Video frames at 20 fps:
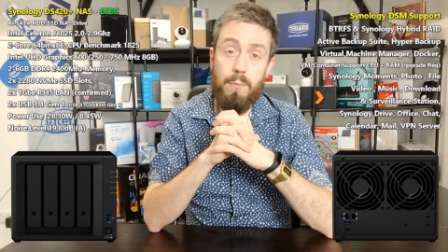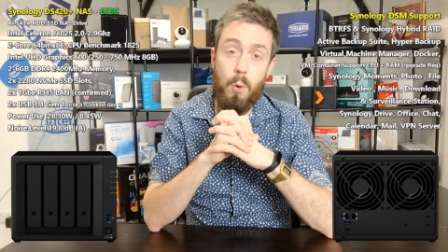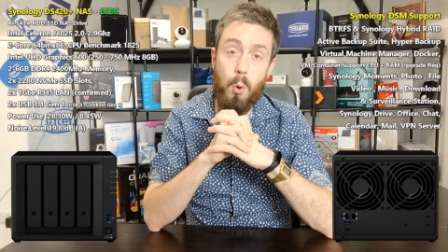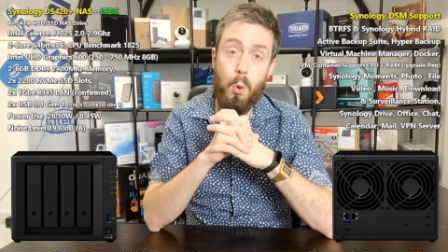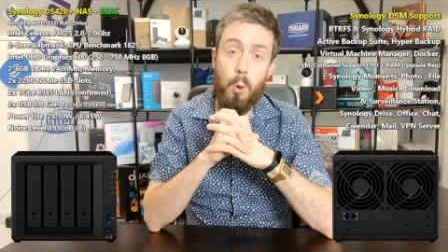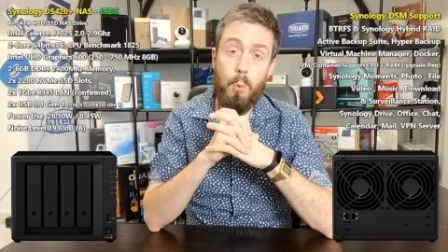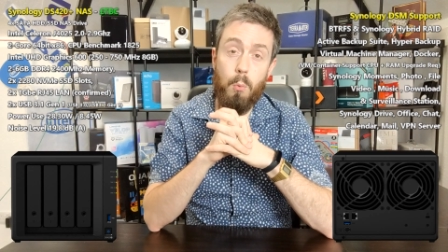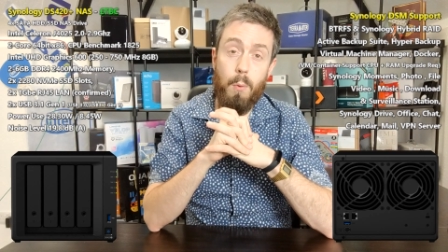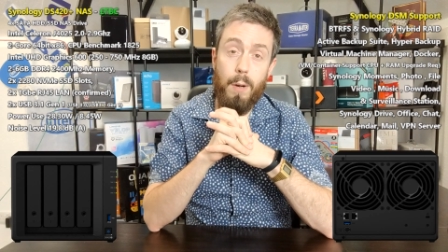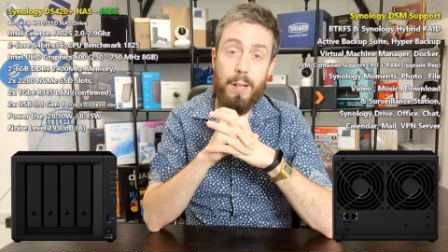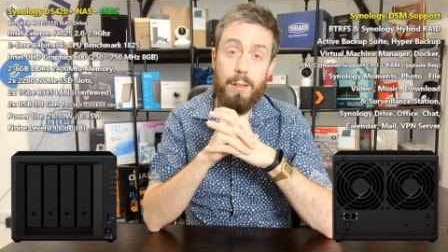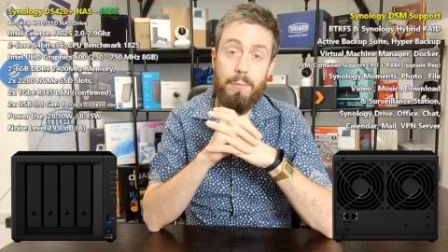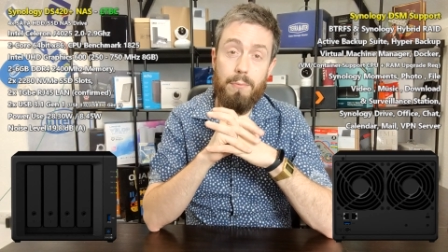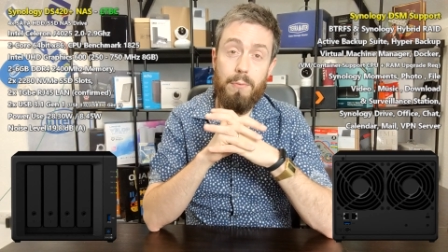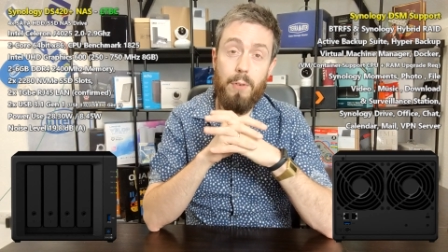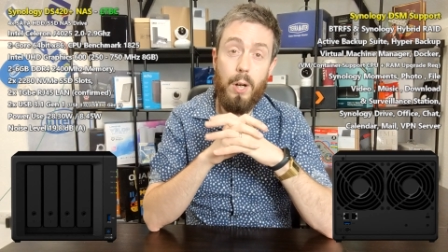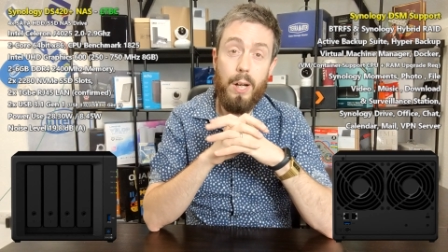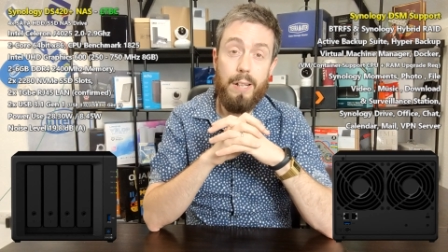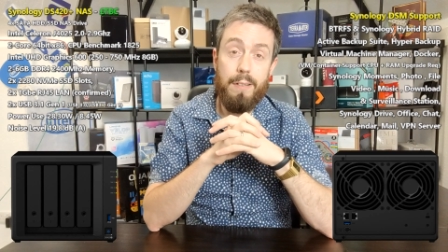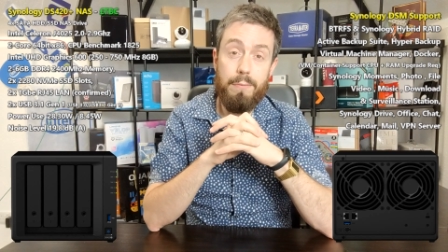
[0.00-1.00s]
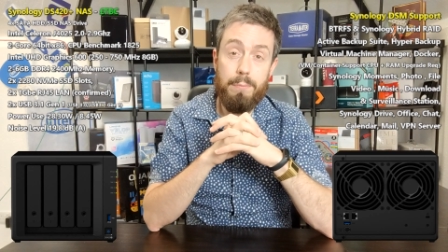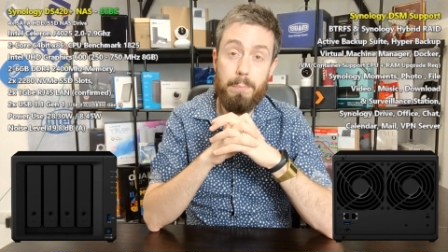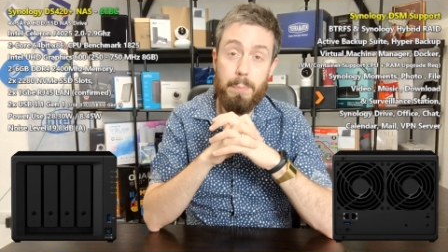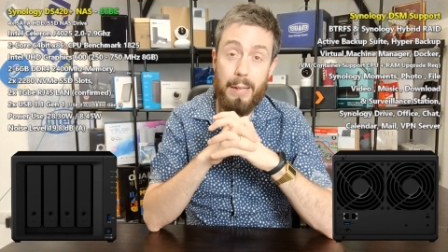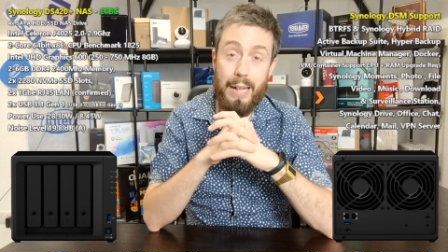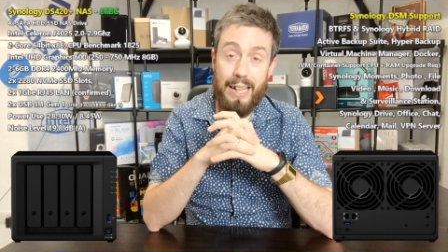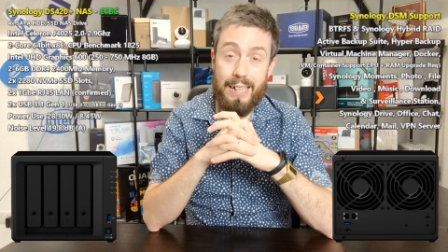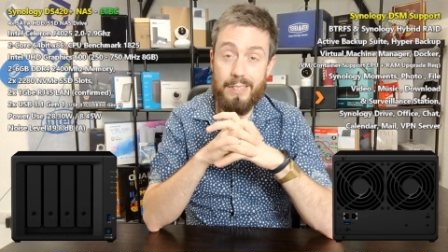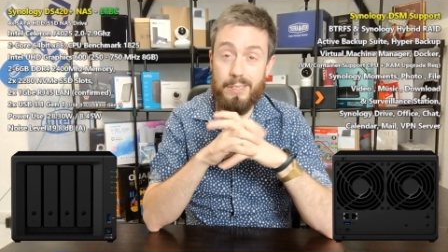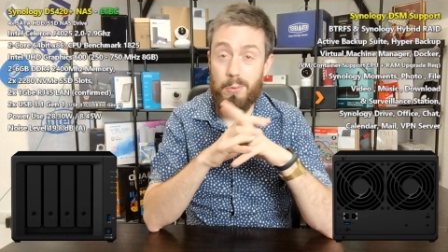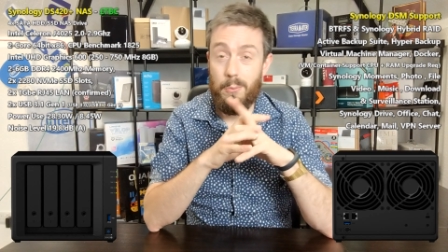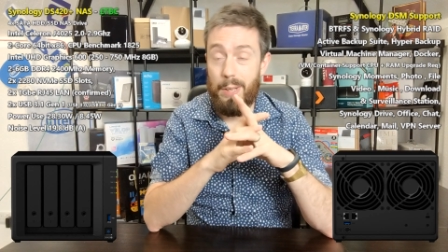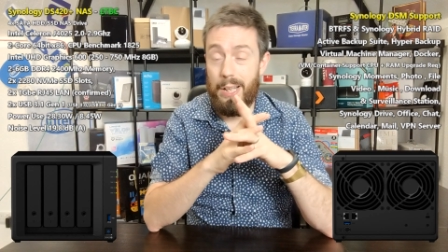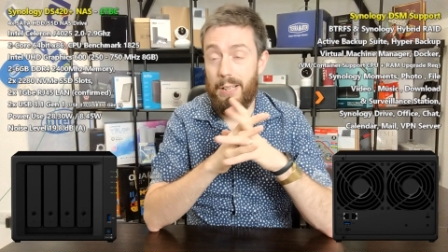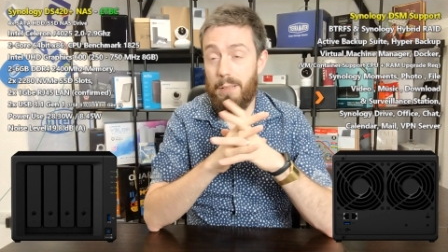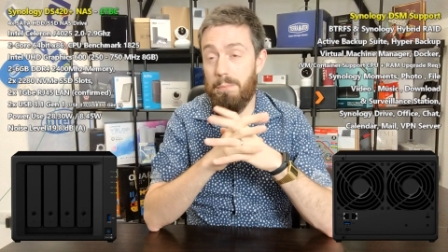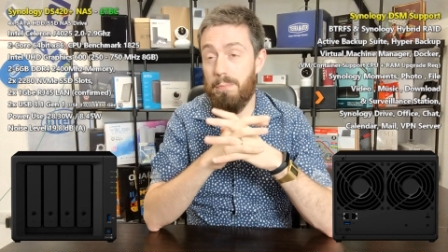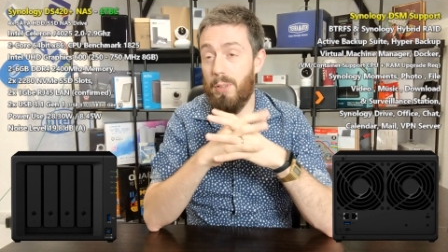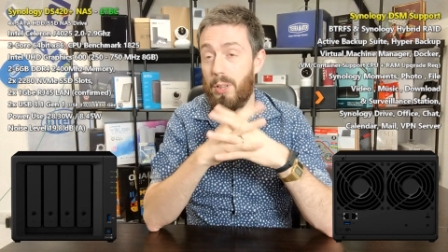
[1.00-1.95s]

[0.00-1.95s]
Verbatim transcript: four fifteen plus. Well,